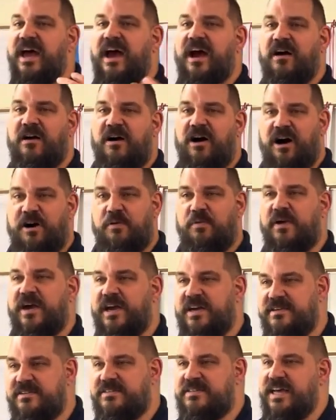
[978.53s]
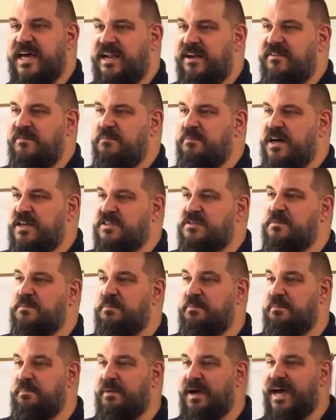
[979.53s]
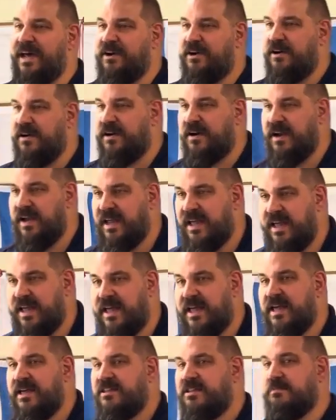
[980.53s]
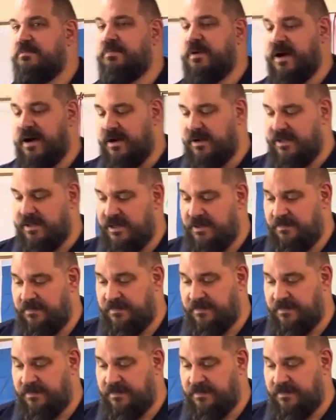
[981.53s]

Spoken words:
are all ways that are much better than barley.